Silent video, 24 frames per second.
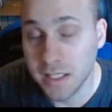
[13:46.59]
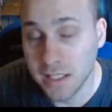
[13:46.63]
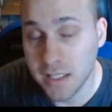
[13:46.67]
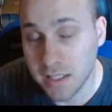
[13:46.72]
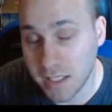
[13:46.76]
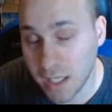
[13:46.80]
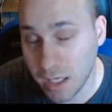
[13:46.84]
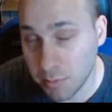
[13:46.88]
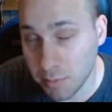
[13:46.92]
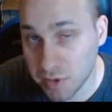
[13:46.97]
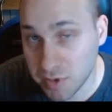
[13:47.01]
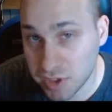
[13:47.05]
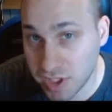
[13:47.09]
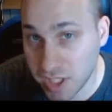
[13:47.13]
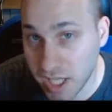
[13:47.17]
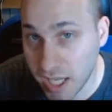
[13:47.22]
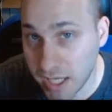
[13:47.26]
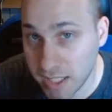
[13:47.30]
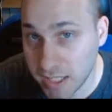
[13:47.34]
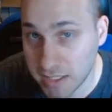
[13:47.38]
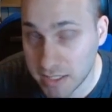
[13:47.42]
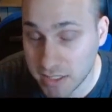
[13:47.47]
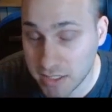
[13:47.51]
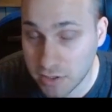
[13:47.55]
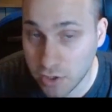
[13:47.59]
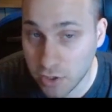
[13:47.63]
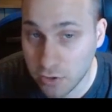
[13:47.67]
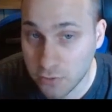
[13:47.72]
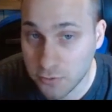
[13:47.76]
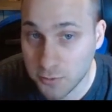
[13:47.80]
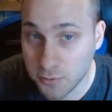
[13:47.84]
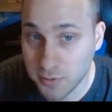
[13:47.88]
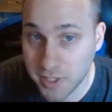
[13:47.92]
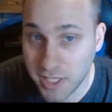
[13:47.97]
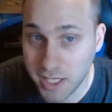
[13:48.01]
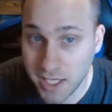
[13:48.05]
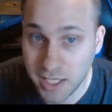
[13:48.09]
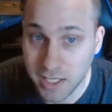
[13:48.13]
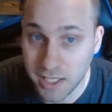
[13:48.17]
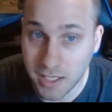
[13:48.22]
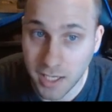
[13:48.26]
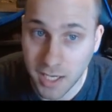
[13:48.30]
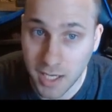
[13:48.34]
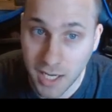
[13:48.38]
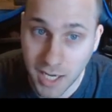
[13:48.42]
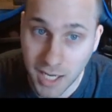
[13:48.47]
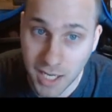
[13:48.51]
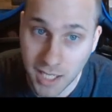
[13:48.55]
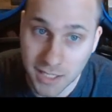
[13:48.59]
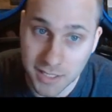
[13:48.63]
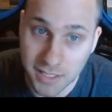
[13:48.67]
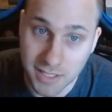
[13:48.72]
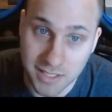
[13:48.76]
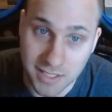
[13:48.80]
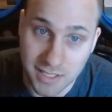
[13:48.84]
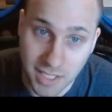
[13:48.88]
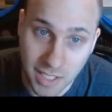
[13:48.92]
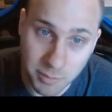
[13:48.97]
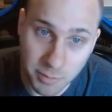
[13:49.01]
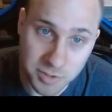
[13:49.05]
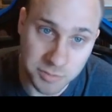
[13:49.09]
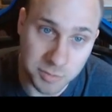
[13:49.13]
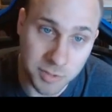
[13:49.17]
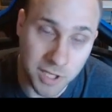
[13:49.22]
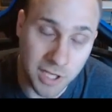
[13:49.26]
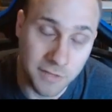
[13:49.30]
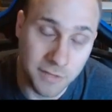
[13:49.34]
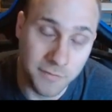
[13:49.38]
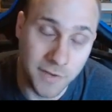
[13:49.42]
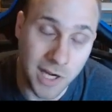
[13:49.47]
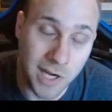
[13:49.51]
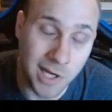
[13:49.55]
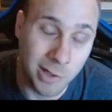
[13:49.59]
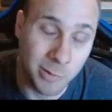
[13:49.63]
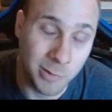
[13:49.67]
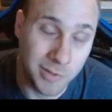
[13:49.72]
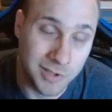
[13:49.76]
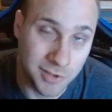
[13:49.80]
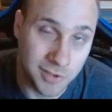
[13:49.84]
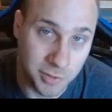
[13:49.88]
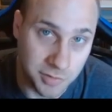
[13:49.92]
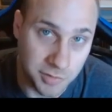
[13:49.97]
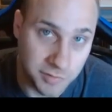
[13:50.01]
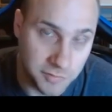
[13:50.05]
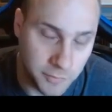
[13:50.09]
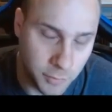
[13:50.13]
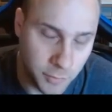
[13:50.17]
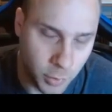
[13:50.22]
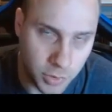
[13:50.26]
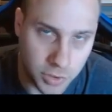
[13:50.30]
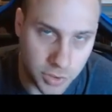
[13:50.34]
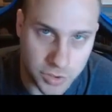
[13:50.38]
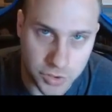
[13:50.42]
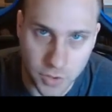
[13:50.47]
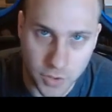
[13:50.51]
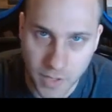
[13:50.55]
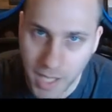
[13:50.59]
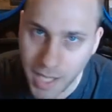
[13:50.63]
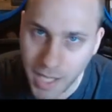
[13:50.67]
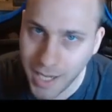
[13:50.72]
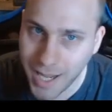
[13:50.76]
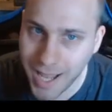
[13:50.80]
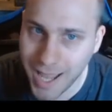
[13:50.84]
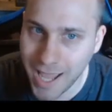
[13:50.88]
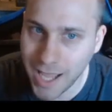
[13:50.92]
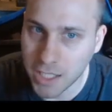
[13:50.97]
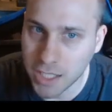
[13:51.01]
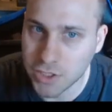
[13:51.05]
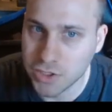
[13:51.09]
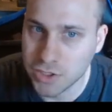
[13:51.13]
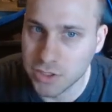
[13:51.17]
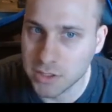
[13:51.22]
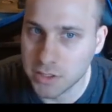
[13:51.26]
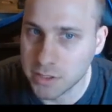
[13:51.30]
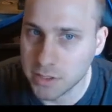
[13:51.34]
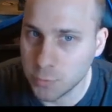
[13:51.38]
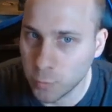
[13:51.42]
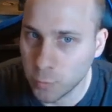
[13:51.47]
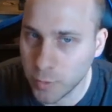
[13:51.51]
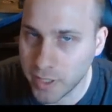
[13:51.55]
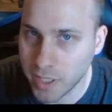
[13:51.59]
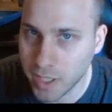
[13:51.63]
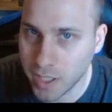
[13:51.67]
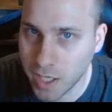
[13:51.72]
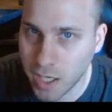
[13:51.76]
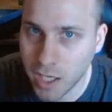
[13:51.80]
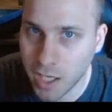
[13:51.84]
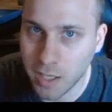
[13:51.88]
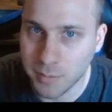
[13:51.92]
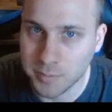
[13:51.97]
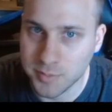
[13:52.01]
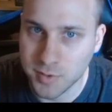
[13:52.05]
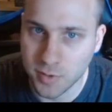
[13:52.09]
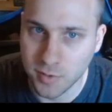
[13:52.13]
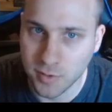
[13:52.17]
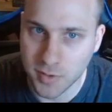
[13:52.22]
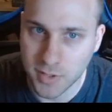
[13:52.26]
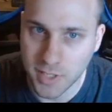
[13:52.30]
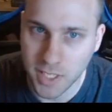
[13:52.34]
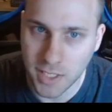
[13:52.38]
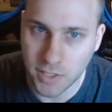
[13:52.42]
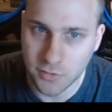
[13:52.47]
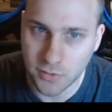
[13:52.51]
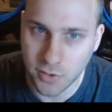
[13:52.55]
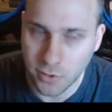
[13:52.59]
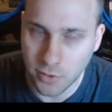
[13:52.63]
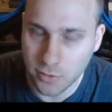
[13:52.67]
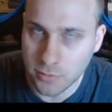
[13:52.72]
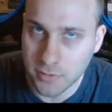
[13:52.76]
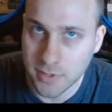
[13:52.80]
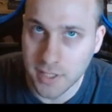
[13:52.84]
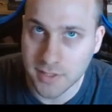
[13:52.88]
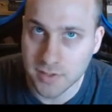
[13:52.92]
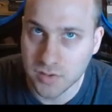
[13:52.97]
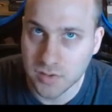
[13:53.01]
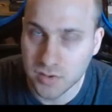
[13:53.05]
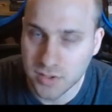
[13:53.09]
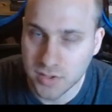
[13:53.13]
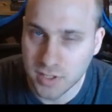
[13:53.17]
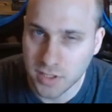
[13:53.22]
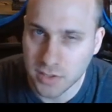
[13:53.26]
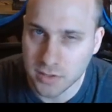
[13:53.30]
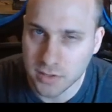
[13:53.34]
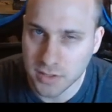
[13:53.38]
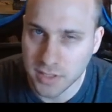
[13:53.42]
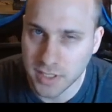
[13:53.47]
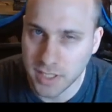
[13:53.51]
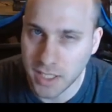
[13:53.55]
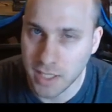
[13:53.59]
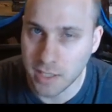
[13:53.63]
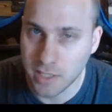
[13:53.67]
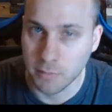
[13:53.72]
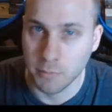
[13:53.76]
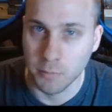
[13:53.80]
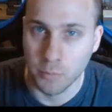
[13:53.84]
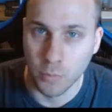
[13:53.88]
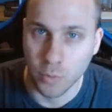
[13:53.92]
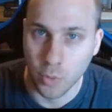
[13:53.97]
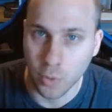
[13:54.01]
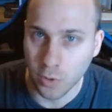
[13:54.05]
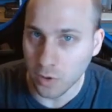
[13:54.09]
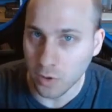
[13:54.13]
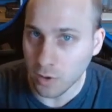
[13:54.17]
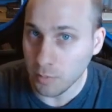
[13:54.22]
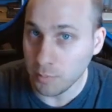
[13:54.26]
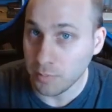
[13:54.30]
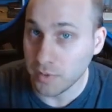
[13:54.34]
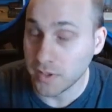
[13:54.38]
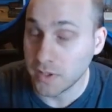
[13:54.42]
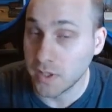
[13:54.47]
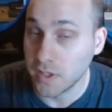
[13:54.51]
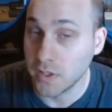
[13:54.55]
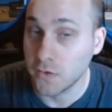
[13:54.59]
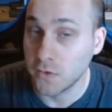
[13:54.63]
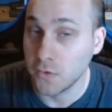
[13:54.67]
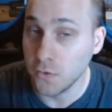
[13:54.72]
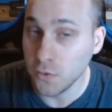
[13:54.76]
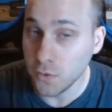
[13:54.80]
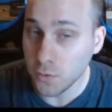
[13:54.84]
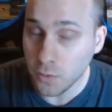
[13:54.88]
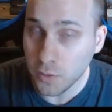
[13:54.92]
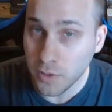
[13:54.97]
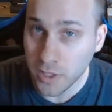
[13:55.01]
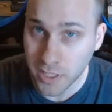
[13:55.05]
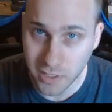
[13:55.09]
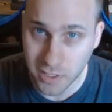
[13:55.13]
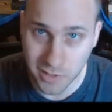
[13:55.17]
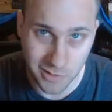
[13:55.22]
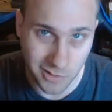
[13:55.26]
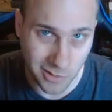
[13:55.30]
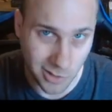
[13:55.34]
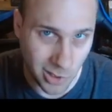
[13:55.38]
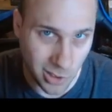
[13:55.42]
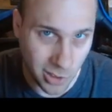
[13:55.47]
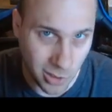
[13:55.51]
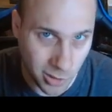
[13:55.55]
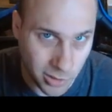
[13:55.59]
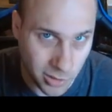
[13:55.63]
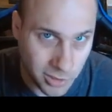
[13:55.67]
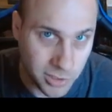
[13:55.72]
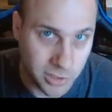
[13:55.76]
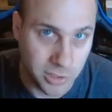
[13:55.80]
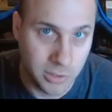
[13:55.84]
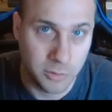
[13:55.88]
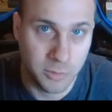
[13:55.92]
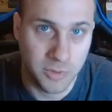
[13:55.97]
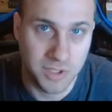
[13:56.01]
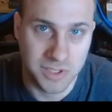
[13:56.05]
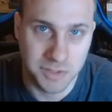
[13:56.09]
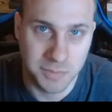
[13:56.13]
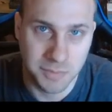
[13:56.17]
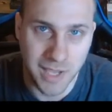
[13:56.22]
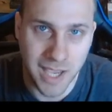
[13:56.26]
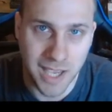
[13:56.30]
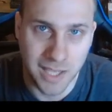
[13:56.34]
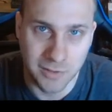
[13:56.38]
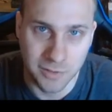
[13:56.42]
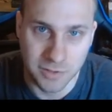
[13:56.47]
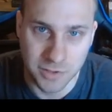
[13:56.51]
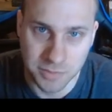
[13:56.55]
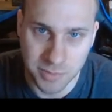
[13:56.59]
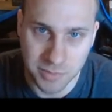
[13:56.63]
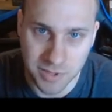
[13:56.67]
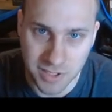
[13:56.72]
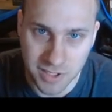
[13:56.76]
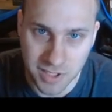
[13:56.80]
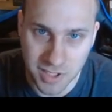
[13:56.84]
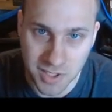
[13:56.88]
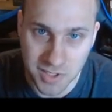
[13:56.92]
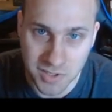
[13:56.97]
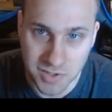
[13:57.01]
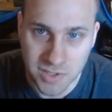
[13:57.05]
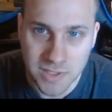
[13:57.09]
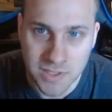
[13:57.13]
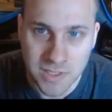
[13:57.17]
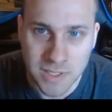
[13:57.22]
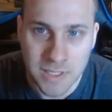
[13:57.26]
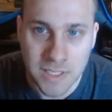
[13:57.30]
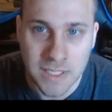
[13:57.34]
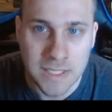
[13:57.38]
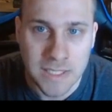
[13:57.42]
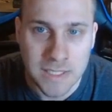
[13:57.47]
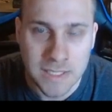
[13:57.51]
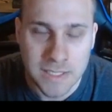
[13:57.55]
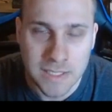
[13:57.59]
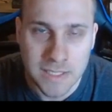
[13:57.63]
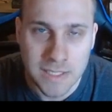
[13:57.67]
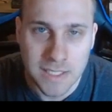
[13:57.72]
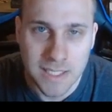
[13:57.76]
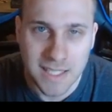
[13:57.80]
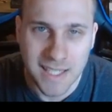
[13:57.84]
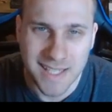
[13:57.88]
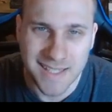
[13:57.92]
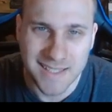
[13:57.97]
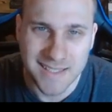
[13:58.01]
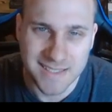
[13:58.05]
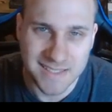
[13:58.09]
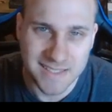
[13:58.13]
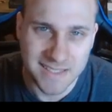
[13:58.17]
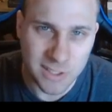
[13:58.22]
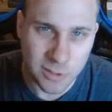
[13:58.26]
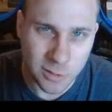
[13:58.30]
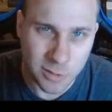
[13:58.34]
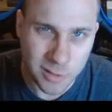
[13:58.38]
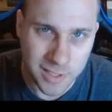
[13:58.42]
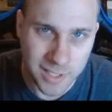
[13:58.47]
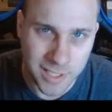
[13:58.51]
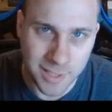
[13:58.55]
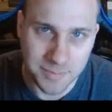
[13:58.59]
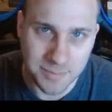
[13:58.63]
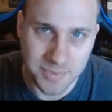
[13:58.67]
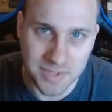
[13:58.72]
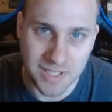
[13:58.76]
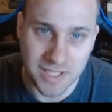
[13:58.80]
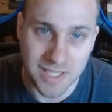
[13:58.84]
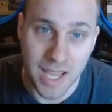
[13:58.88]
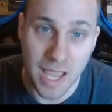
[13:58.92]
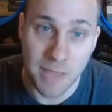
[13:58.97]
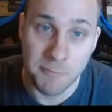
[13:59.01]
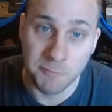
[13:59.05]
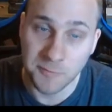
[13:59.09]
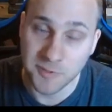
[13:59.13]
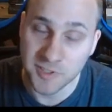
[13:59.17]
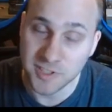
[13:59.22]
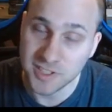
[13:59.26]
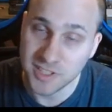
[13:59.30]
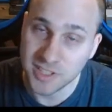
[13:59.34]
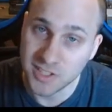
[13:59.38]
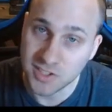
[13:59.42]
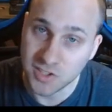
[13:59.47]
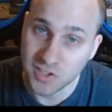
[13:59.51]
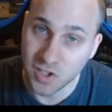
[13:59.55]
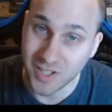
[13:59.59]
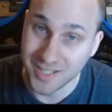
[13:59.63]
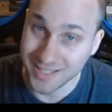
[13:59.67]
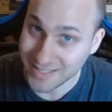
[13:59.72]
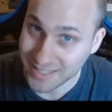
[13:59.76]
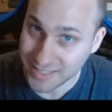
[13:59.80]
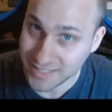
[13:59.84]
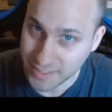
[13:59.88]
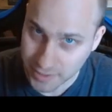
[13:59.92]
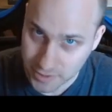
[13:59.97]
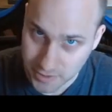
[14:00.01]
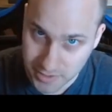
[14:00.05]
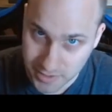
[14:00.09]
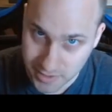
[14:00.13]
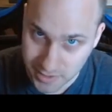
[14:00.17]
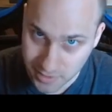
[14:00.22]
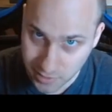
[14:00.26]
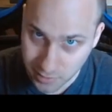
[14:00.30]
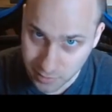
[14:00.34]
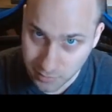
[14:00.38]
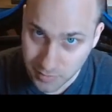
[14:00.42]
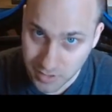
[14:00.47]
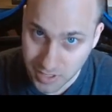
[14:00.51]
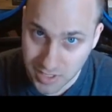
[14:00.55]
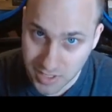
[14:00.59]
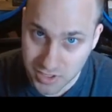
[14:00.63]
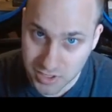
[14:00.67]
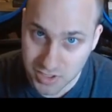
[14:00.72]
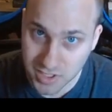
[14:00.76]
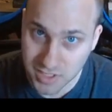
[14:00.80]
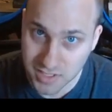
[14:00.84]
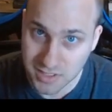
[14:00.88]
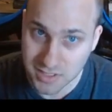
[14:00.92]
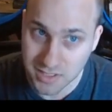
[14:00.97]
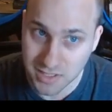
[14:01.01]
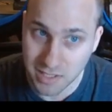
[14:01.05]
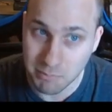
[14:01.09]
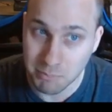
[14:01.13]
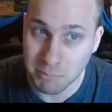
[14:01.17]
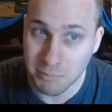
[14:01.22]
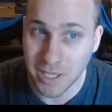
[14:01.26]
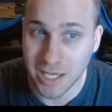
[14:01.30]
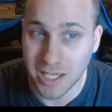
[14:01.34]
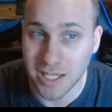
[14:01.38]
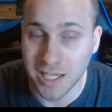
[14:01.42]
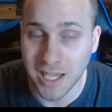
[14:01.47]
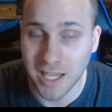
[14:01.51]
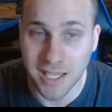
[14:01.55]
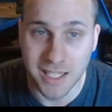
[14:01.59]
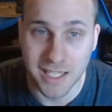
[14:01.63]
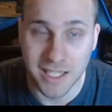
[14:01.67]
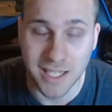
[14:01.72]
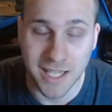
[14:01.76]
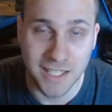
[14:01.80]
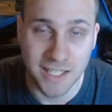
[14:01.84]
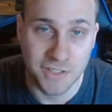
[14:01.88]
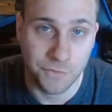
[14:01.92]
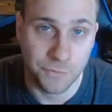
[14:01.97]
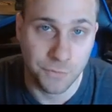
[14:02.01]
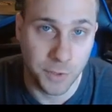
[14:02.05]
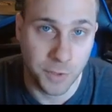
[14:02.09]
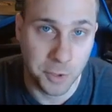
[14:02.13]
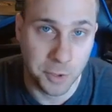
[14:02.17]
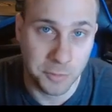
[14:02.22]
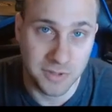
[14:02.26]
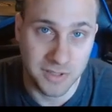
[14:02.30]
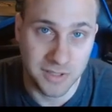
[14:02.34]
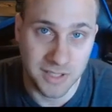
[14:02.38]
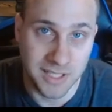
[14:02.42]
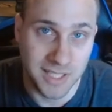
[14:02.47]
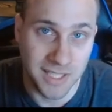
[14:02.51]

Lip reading: Damage die did go to an 8, and the damage modifier went to a 4, so that actually went up. So they don't necessarily hit more, but they do hit harder, which matters because it still keeps an emphasis on killing them. It's just they may not hit as frequently